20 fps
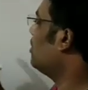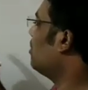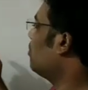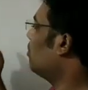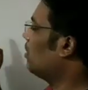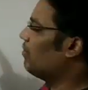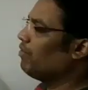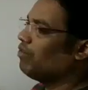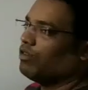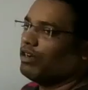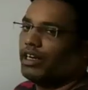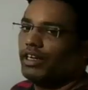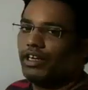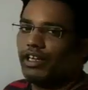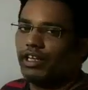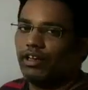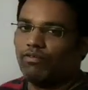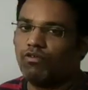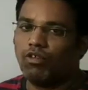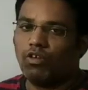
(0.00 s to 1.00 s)
if you write f
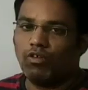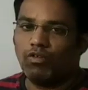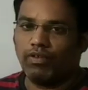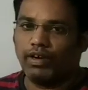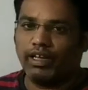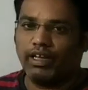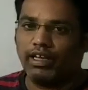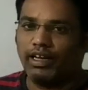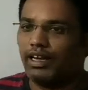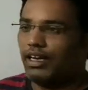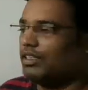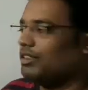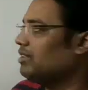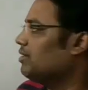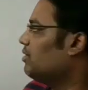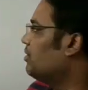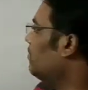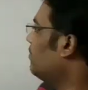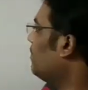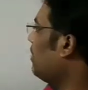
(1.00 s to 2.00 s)
of y
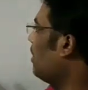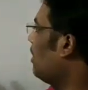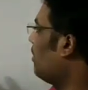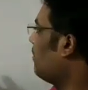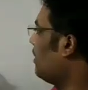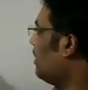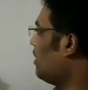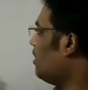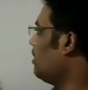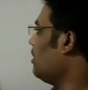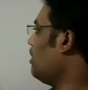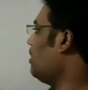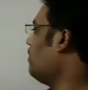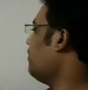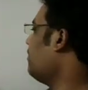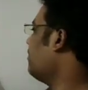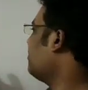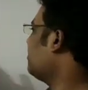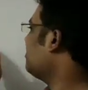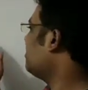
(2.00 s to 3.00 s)
as I have taken
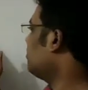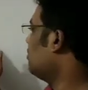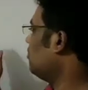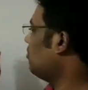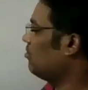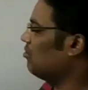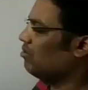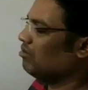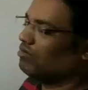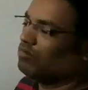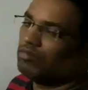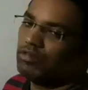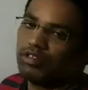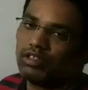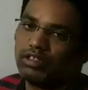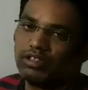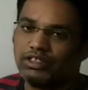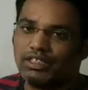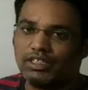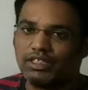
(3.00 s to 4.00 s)
f, so
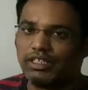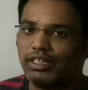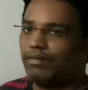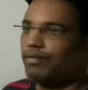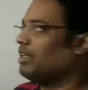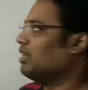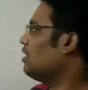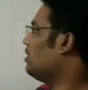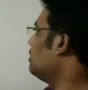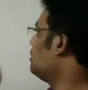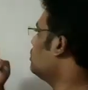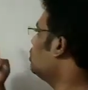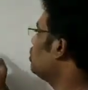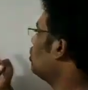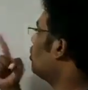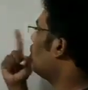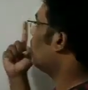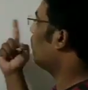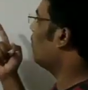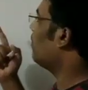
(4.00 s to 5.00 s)
just I have taken g
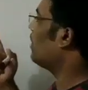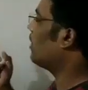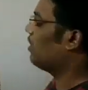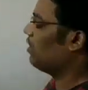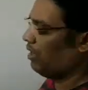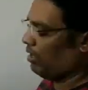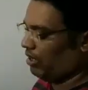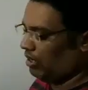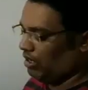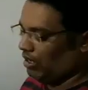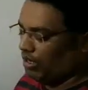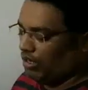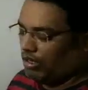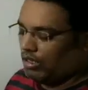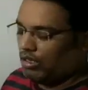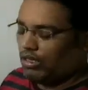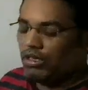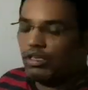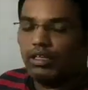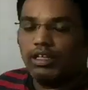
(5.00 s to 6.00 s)
of y there.
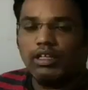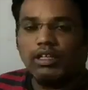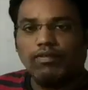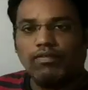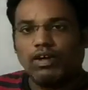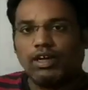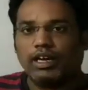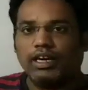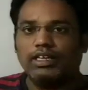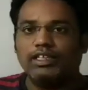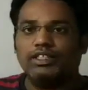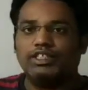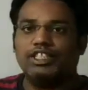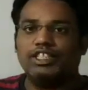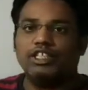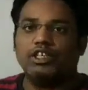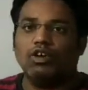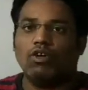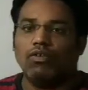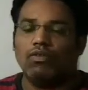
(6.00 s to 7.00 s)
If I write g
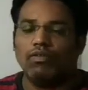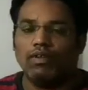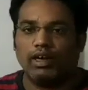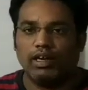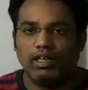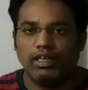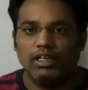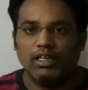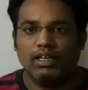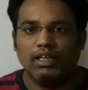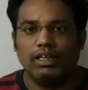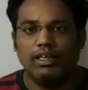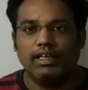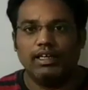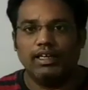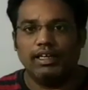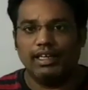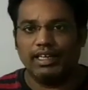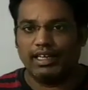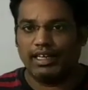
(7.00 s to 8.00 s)
of y, it
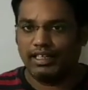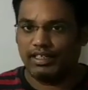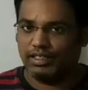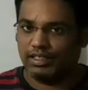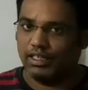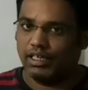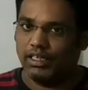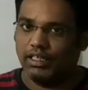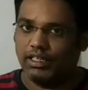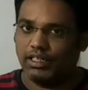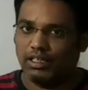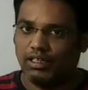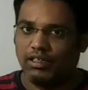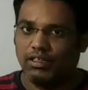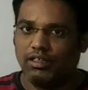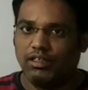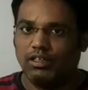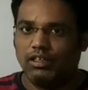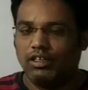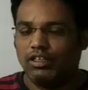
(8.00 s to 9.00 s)
indicates
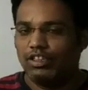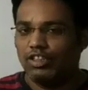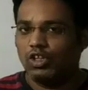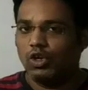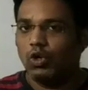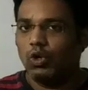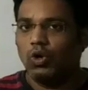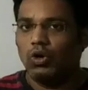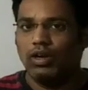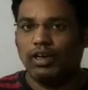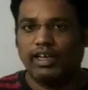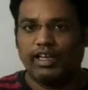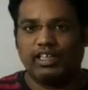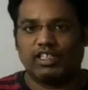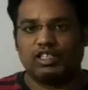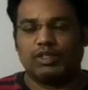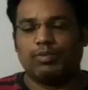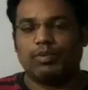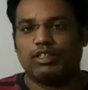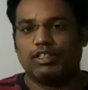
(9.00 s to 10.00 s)
that the whole
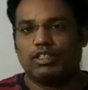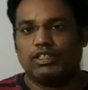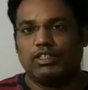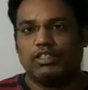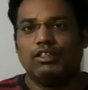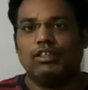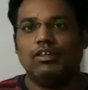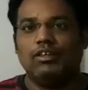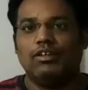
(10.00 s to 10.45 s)
expression